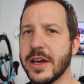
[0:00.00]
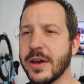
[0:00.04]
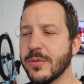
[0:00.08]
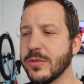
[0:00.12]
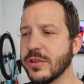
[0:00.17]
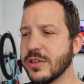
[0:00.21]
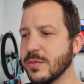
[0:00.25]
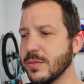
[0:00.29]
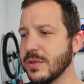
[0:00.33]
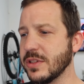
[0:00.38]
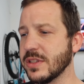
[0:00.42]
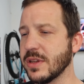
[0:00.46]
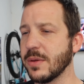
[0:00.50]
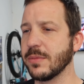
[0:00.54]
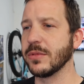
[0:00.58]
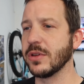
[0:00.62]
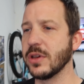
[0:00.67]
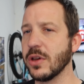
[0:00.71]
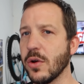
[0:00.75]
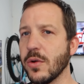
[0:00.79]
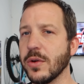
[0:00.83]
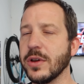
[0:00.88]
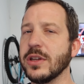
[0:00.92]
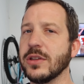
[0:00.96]
which means I'm
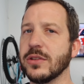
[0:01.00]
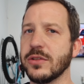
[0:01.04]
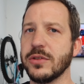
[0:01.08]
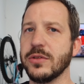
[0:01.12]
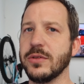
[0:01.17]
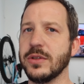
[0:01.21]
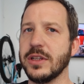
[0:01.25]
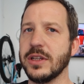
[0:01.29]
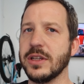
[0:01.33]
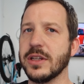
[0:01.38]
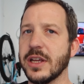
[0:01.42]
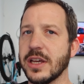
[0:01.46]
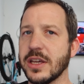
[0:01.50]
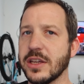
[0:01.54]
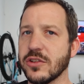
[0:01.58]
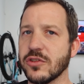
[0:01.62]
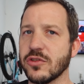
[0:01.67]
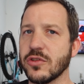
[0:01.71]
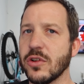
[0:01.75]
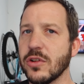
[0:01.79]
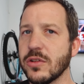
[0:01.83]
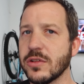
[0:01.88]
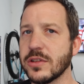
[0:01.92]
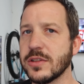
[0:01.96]
going to need a
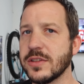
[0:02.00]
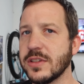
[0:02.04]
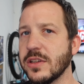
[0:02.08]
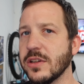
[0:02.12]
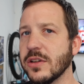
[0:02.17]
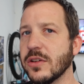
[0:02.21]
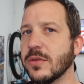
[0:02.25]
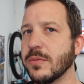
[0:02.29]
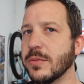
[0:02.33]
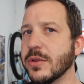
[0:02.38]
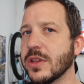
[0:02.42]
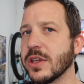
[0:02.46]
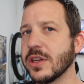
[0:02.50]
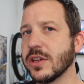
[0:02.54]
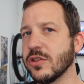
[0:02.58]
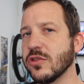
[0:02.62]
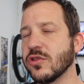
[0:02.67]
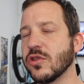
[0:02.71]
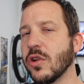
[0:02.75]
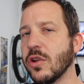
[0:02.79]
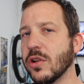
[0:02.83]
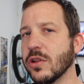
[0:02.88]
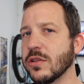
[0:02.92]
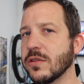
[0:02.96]
controller still, but the
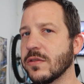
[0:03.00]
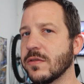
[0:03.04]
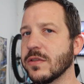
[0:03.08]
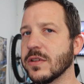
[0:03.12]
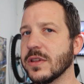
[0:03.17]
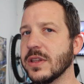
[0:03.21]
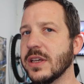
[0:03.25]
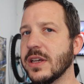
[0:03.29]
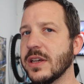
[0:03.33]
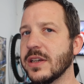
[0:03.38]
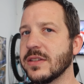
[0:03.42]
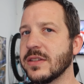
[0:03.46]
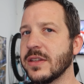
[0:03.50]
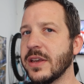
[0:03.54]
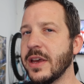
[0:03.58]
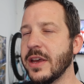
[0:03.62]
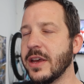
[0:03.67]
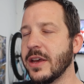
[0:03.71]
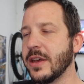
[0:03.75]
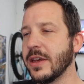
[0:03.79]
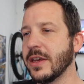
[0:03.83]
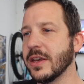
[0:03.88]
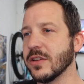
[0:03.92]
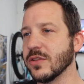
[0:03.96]
controller for this
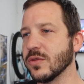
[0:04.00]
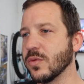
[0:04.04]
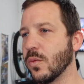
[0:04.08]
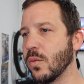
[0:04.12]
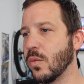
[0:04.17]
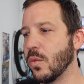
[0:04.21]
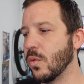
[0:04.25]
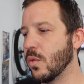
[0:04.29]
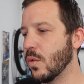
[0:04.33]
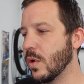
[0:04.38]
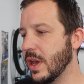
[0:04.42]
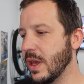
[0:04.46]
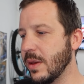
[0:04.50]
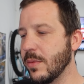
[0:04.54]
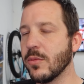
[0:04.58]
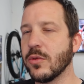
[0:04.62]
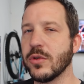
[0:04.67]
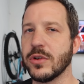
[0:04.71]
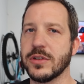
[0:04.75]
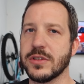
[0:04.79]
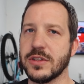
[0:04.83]
is way more